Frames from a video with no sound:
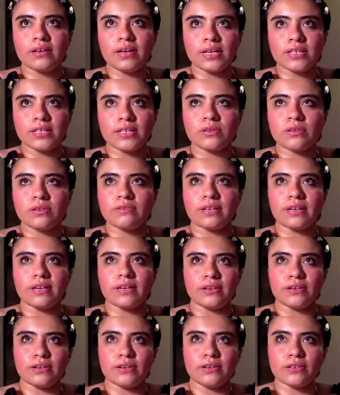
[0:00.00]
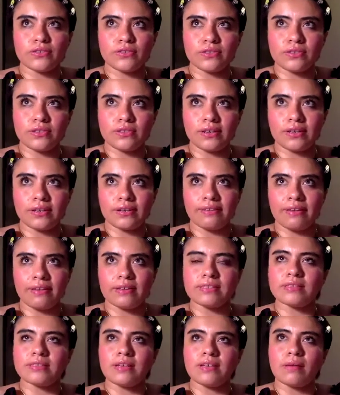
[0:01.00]
sort of like understood that
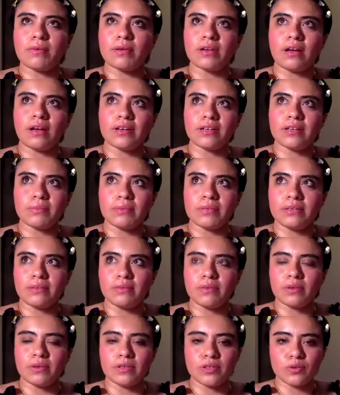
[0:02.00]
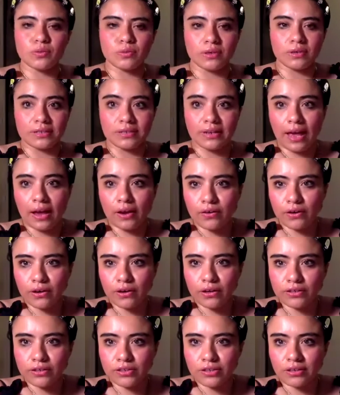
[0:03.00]
some undocumented immigrants worked in
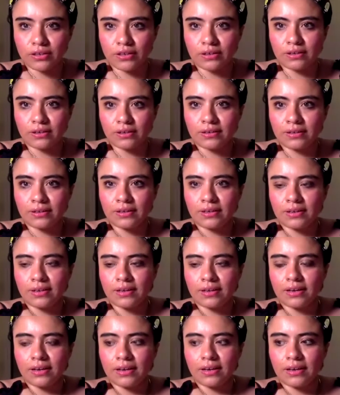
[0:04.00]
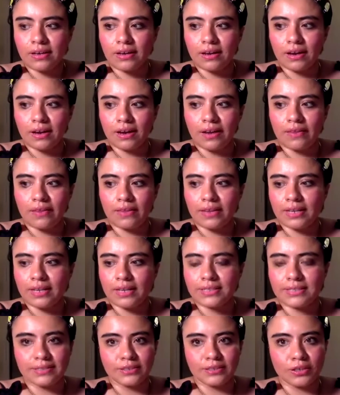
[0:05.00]
agriculture, and then I
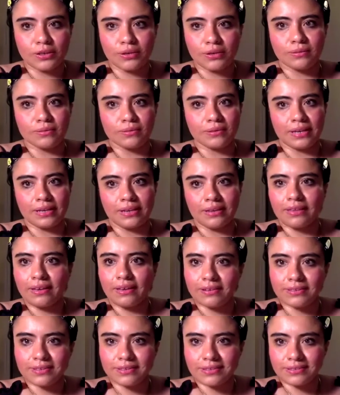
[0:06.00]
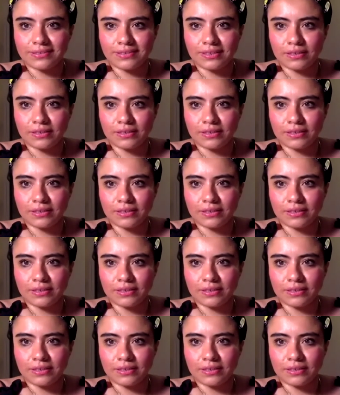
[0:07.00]
didn't know anything else.